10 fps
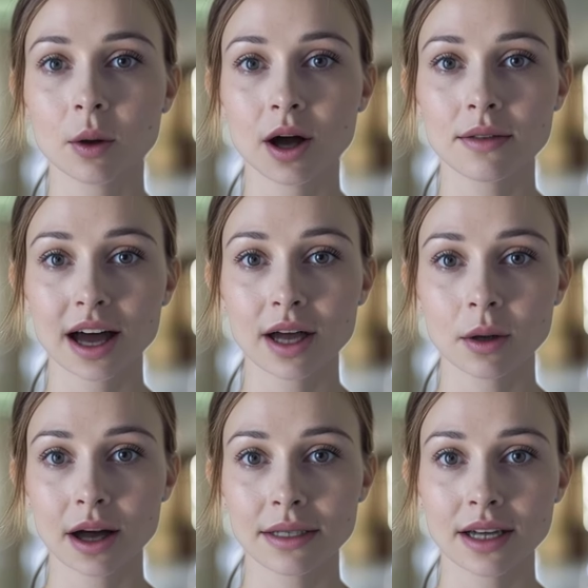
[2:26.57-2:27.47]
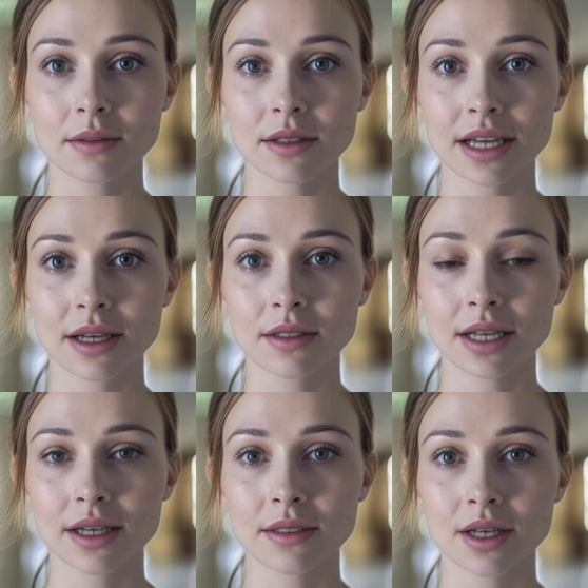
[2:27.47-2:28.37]
When evaluating the
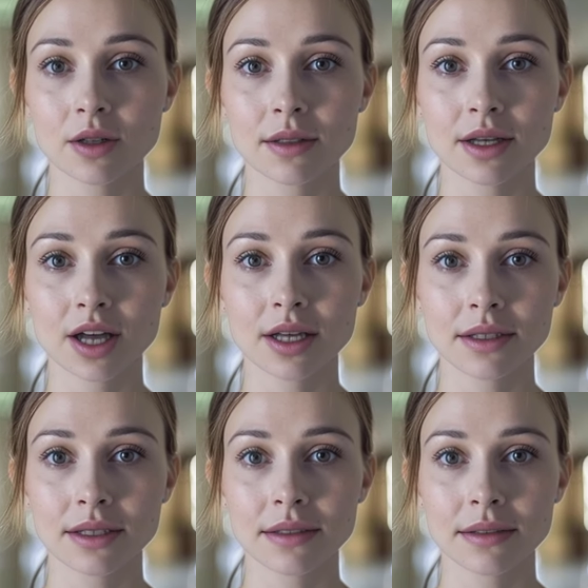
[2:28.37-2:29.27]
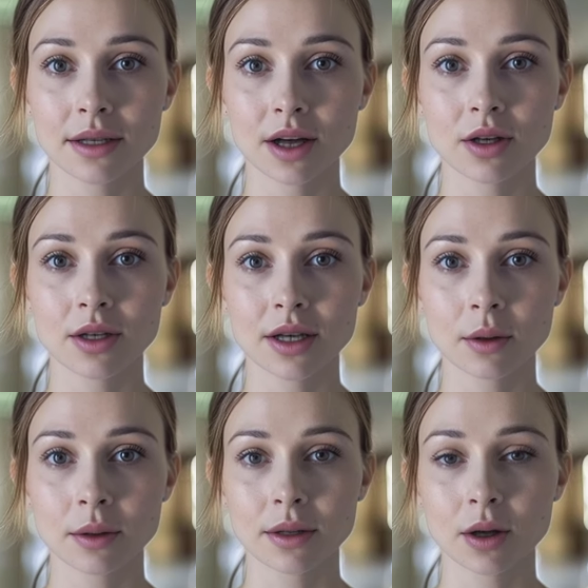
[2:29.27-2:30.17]
effectiveness of interventions,
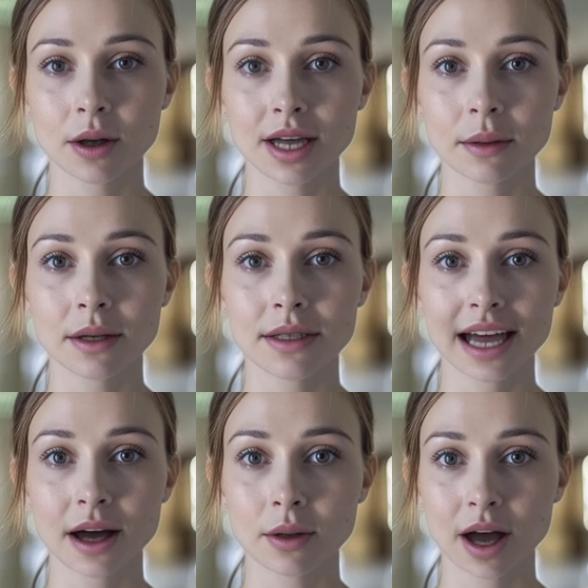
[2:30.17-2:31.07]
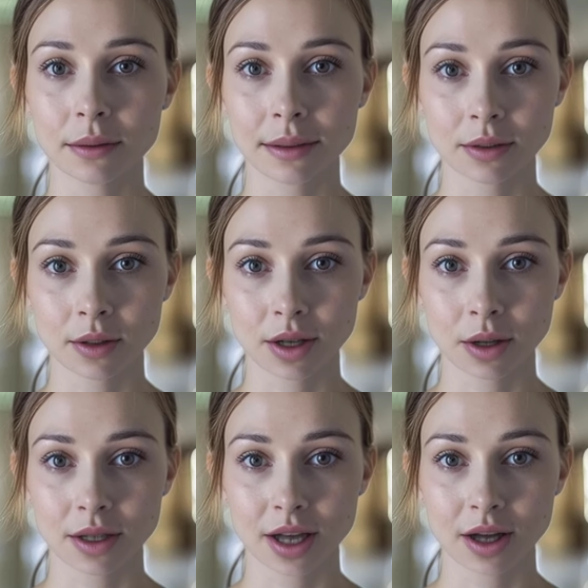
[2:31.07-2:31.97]
nurses review expected outcomes of
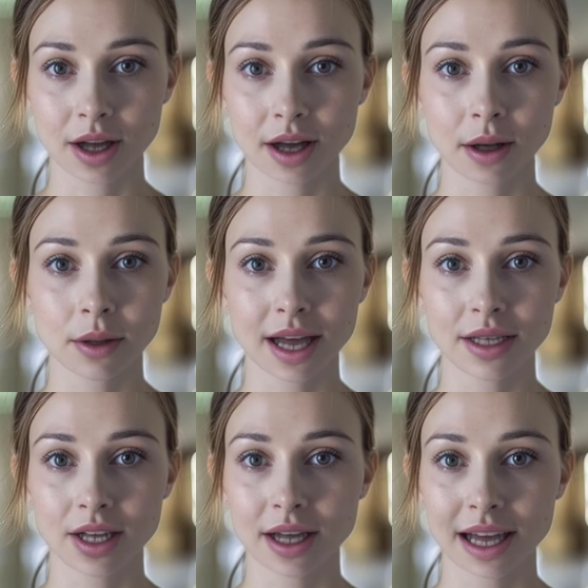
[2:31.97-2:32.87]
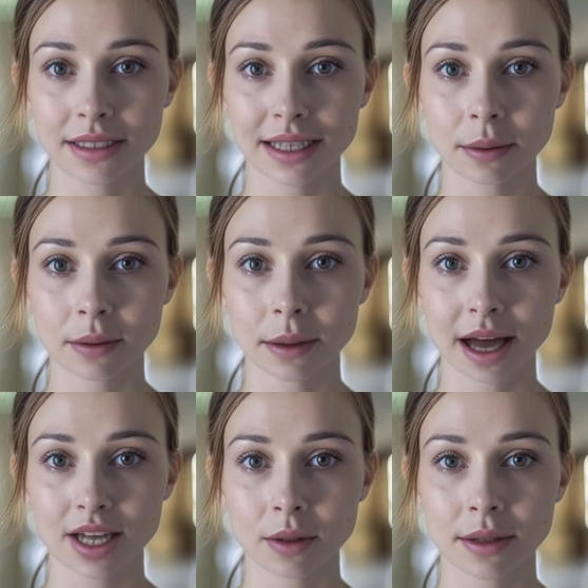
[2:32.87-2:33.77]
reduced urinary retention and symptom
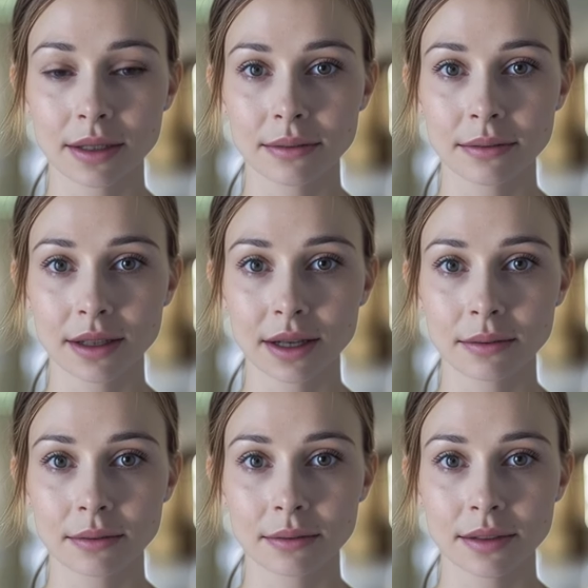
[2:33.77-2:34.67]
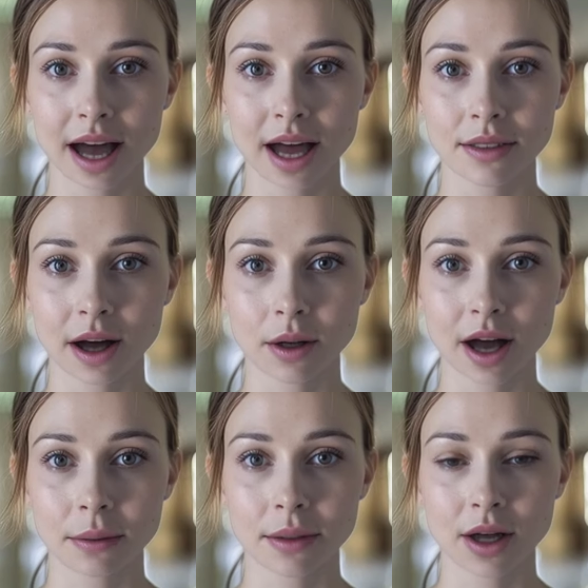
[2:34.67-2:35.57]
management. If
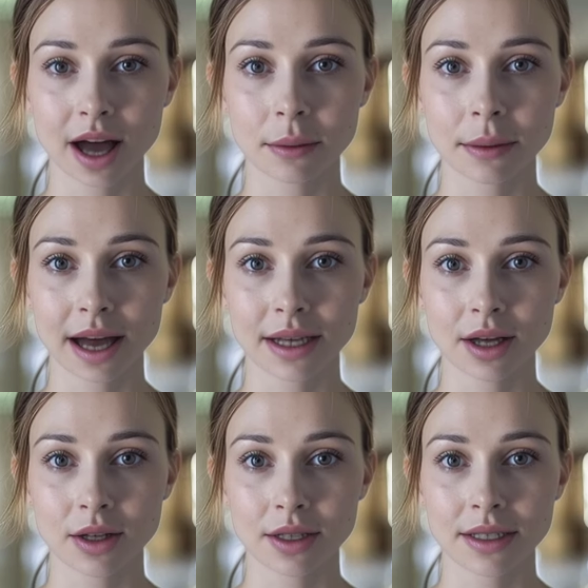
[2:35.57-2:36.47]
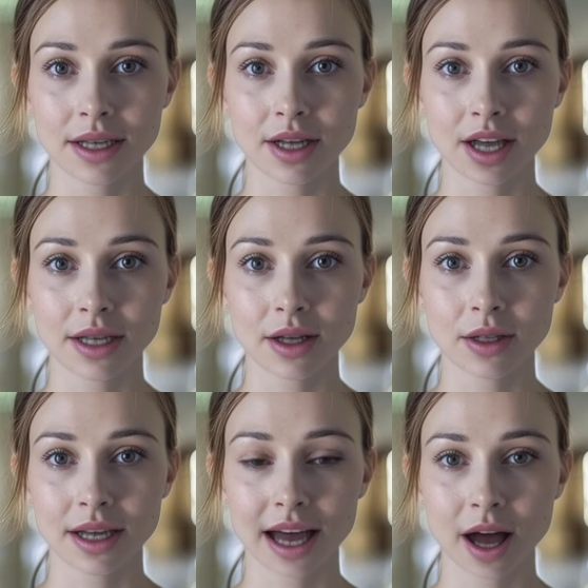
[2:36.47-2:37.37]
outcomes are not met, nurses adjust
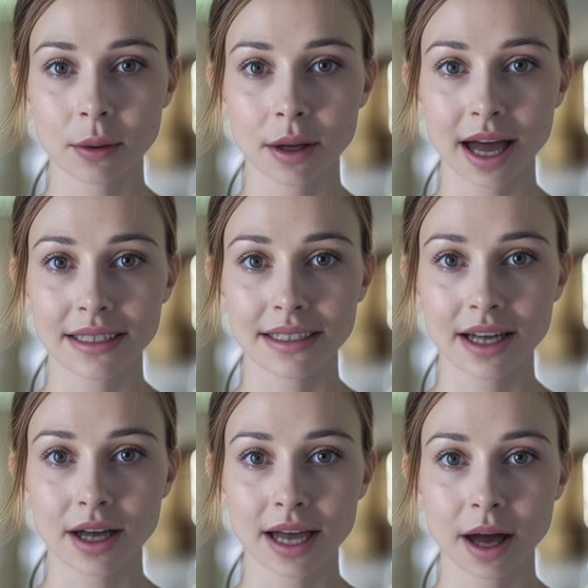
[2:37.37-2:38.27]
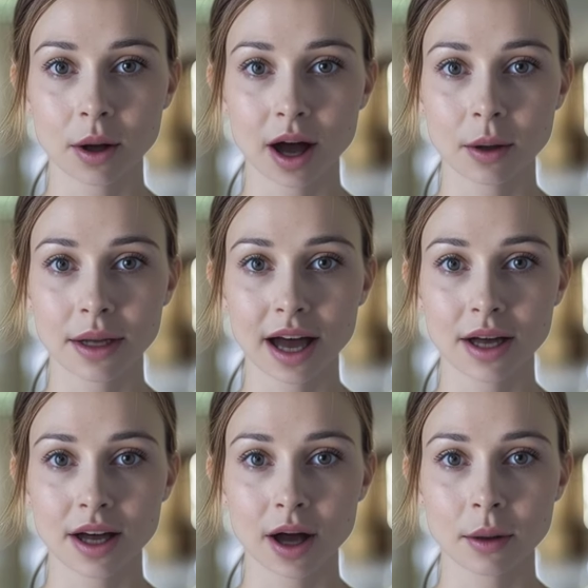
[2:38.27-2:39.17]
nursing care plans and collaborate with the
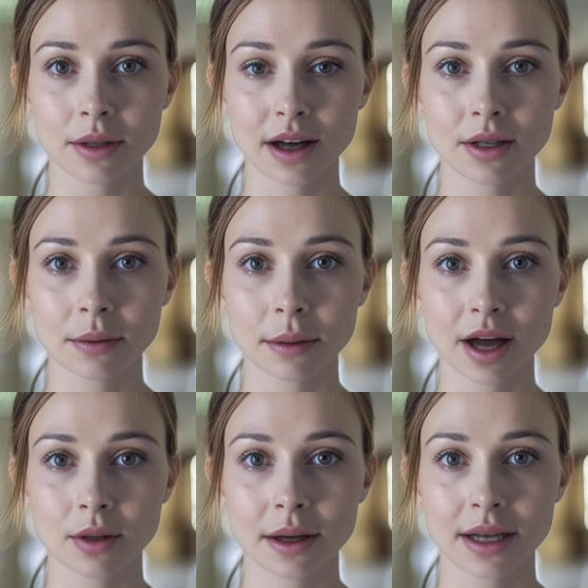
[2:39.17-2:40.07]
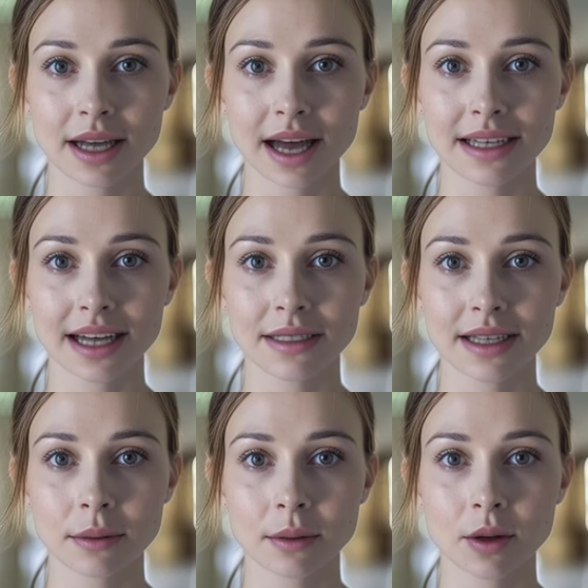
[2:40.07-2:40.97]
healthcare provider to better meet client
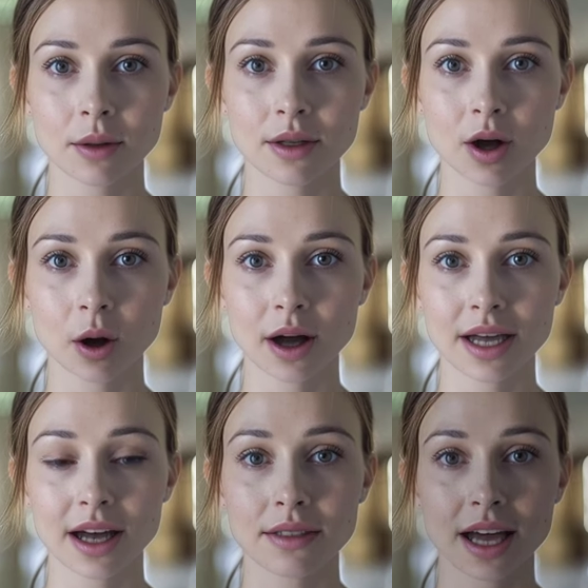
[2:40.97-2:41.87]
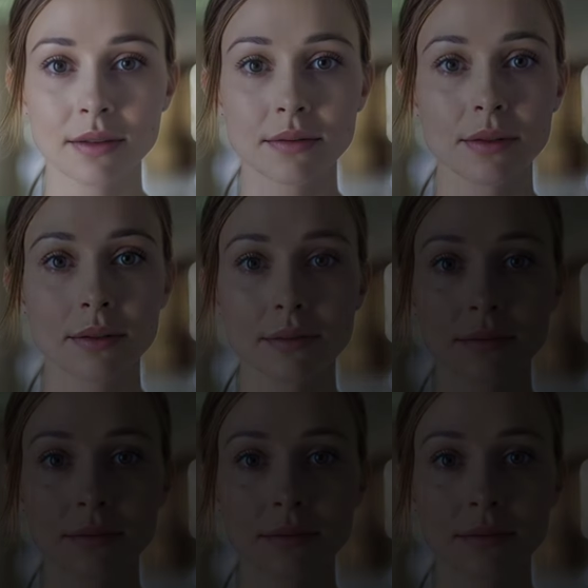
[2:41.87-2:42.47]
needs and improve their quality of life.